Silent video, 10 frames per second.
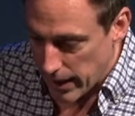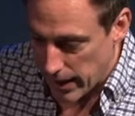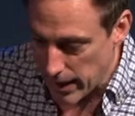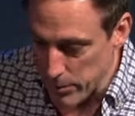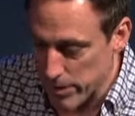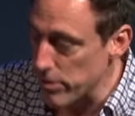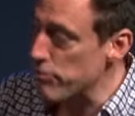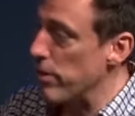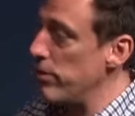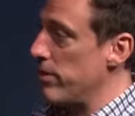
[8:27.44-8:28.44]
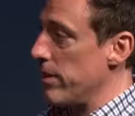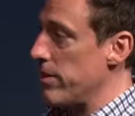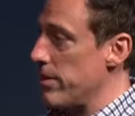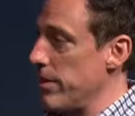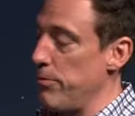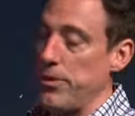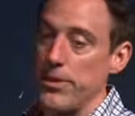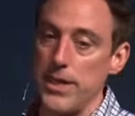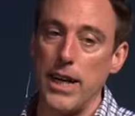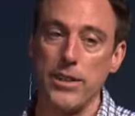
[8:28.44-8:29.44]
Hematidrosis. If you're a
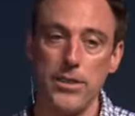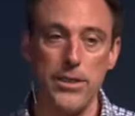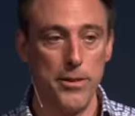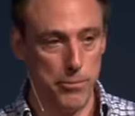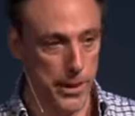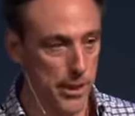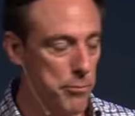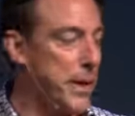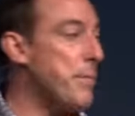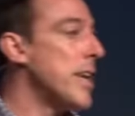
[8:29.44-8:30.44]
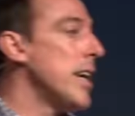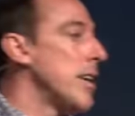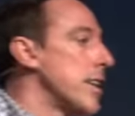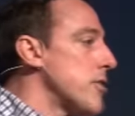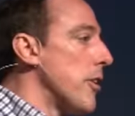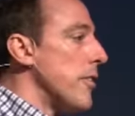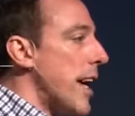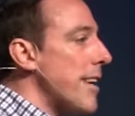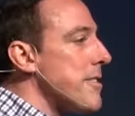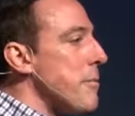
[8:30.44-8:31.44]
doctor, forgive me. All right, so
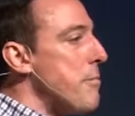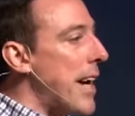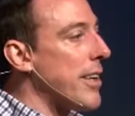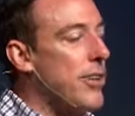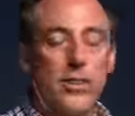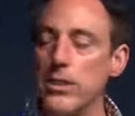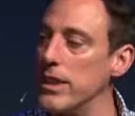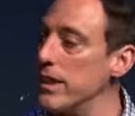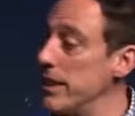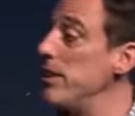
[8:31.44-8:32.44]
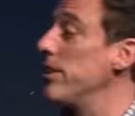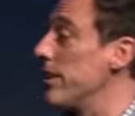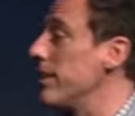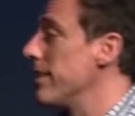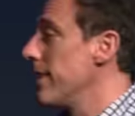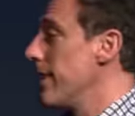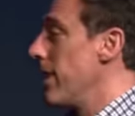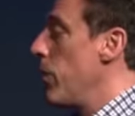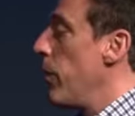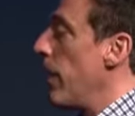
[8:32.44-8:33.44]
that is a medical condition
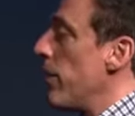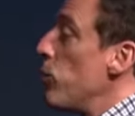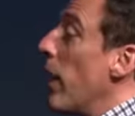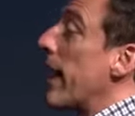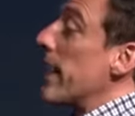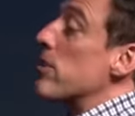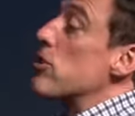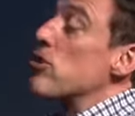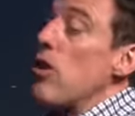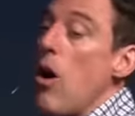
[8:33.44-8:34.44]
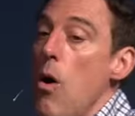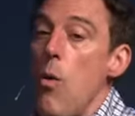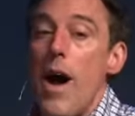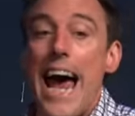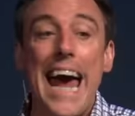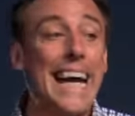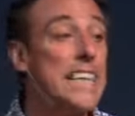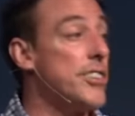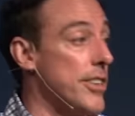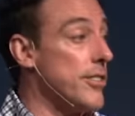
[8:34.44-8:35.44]
where you would get so
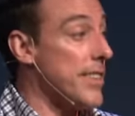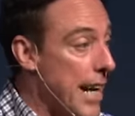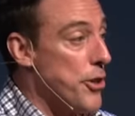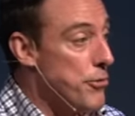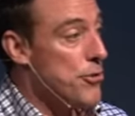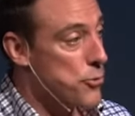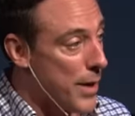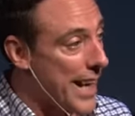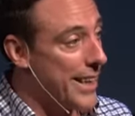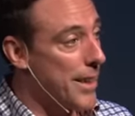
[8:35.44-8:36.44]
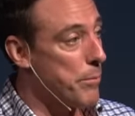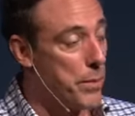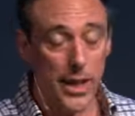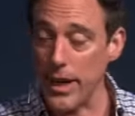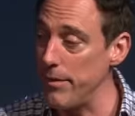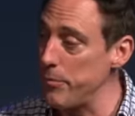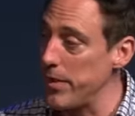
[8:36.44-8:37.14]
anxious that you sweat blood.